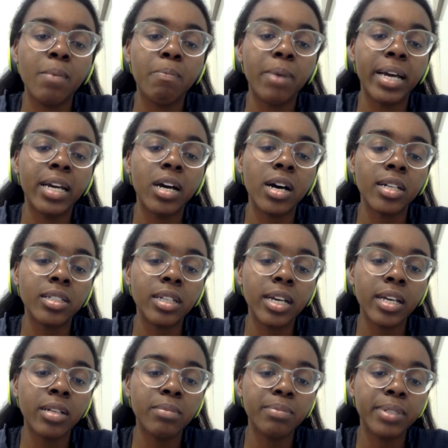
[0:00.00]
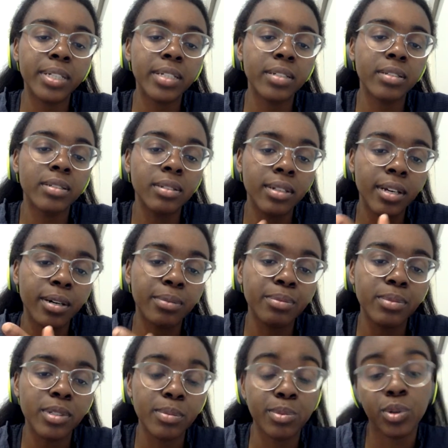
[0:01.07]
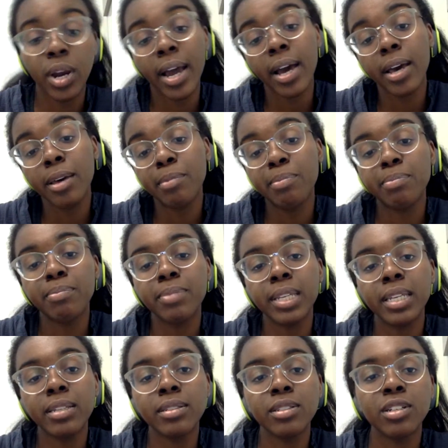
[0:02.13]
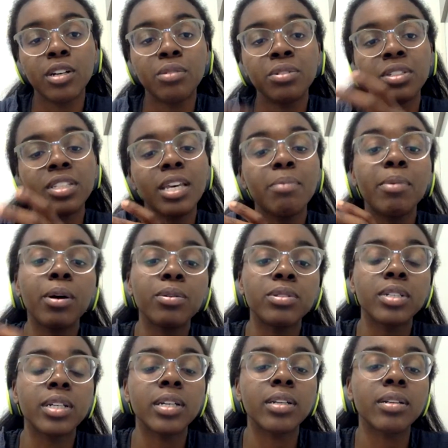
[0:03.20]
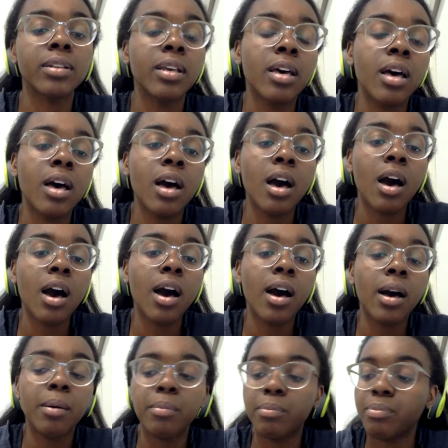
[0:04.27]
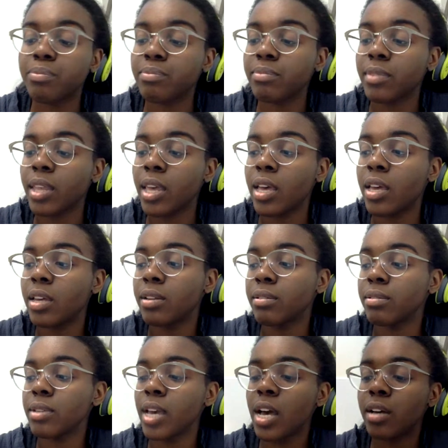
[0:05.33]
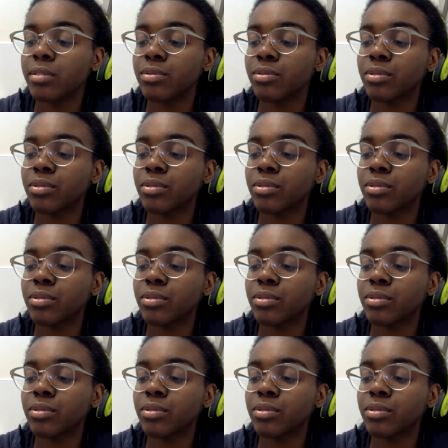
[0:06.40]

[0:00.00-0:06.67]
my content, please, subscribe. Please, just keep posted. And yeah,